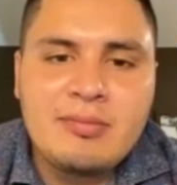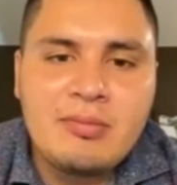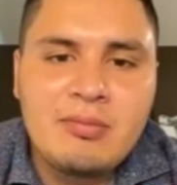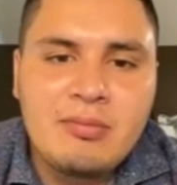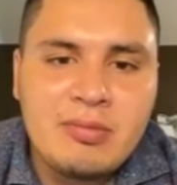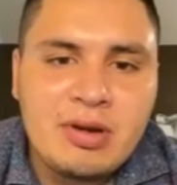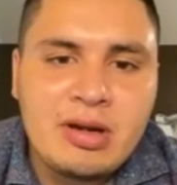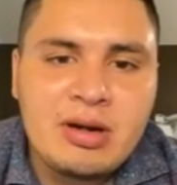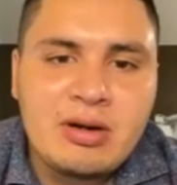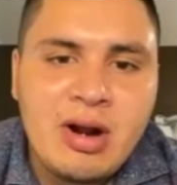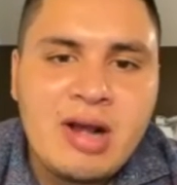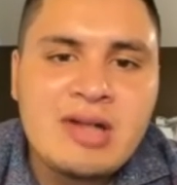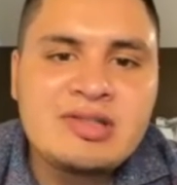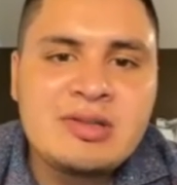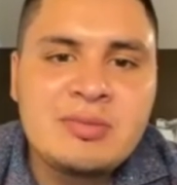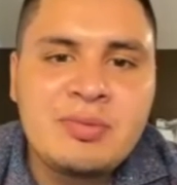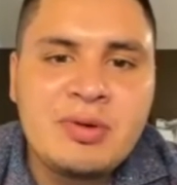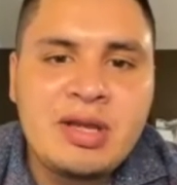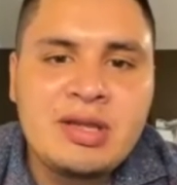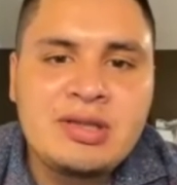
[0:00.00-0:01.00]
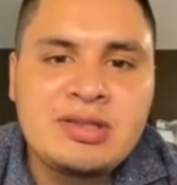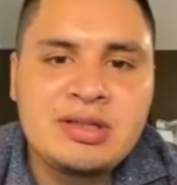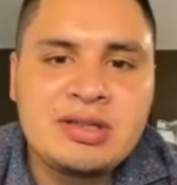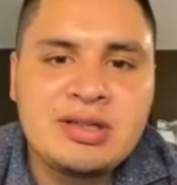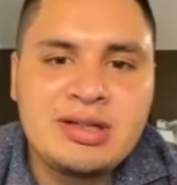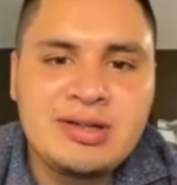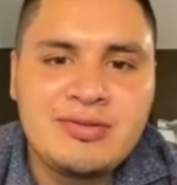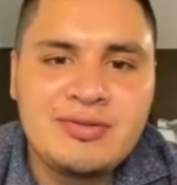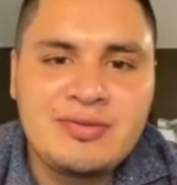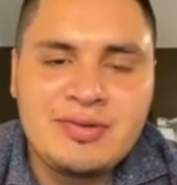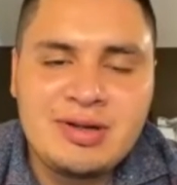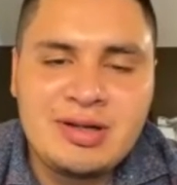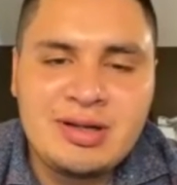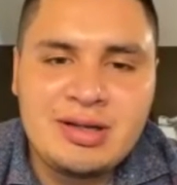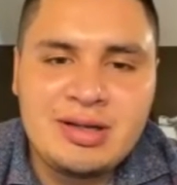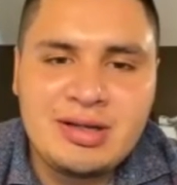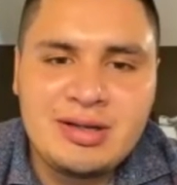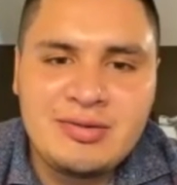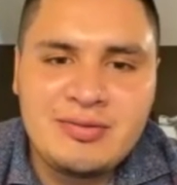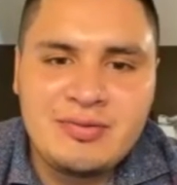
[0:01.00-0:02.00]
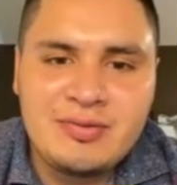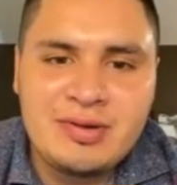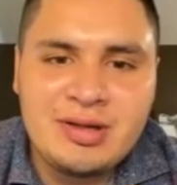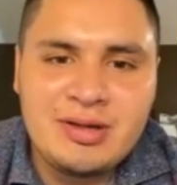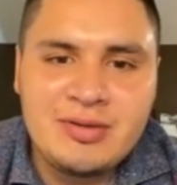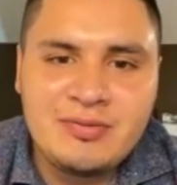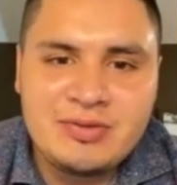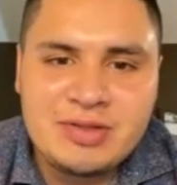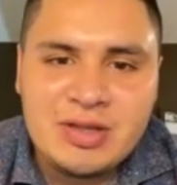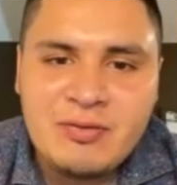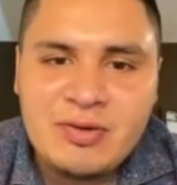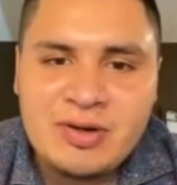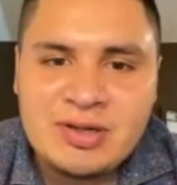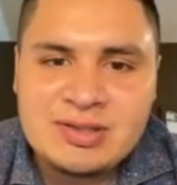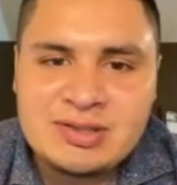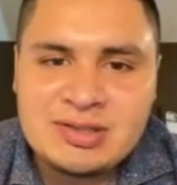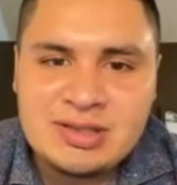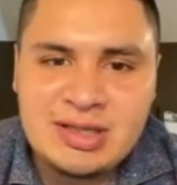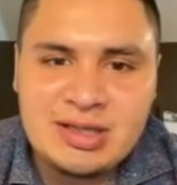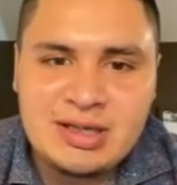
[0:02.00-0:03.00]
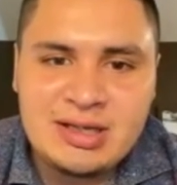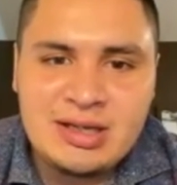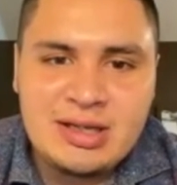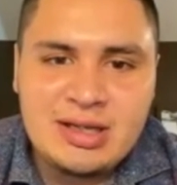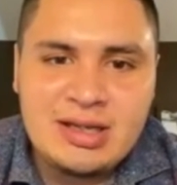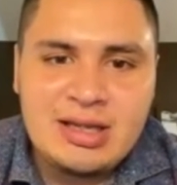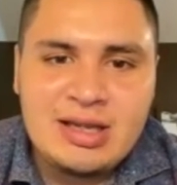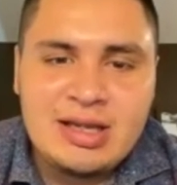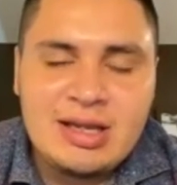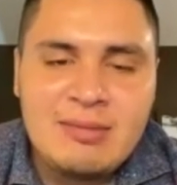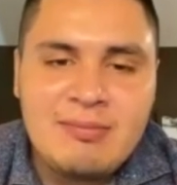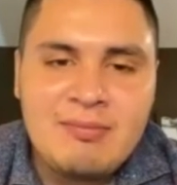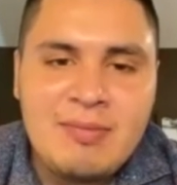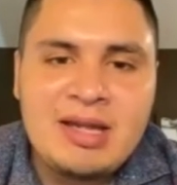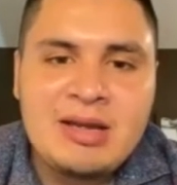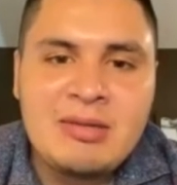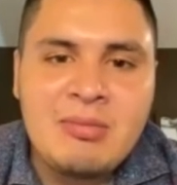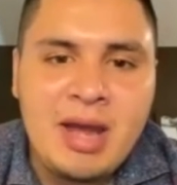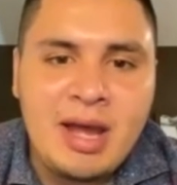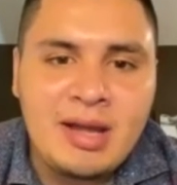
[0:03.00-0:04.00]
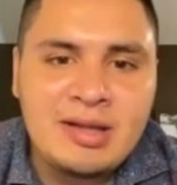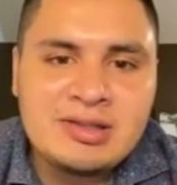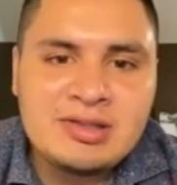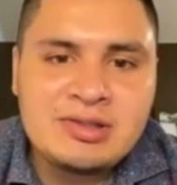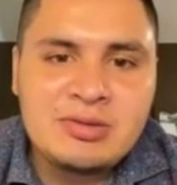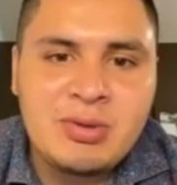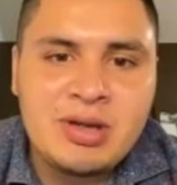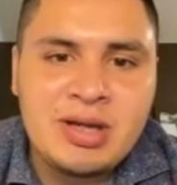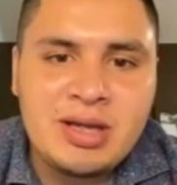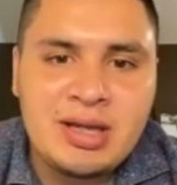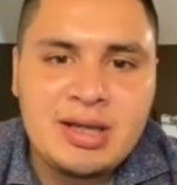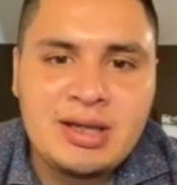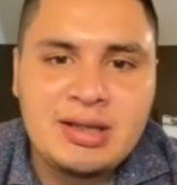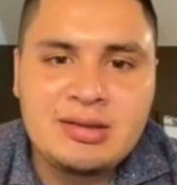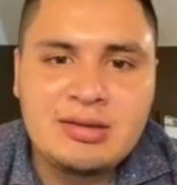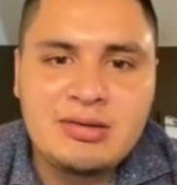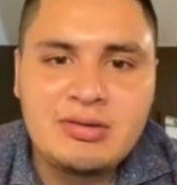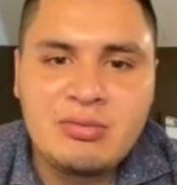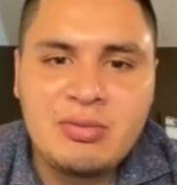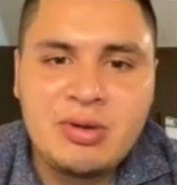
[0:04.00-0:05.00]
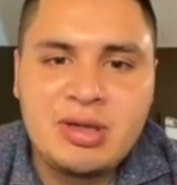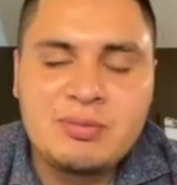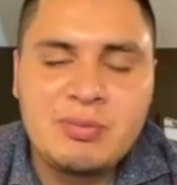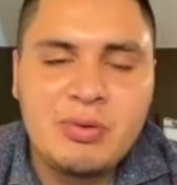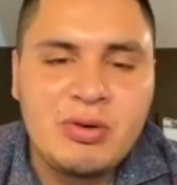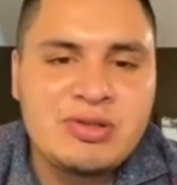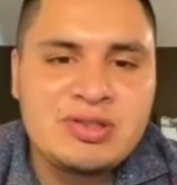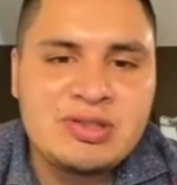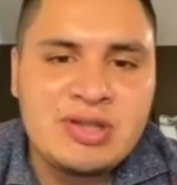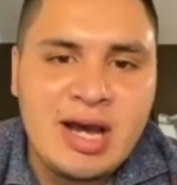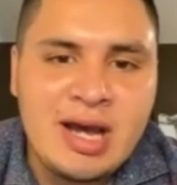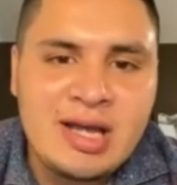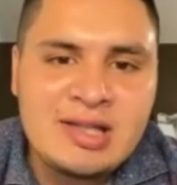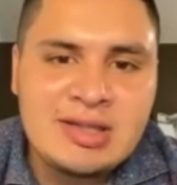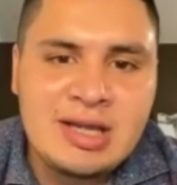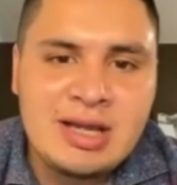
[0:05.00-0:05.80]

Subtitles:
cross the bridge of difference and make amends with both sides.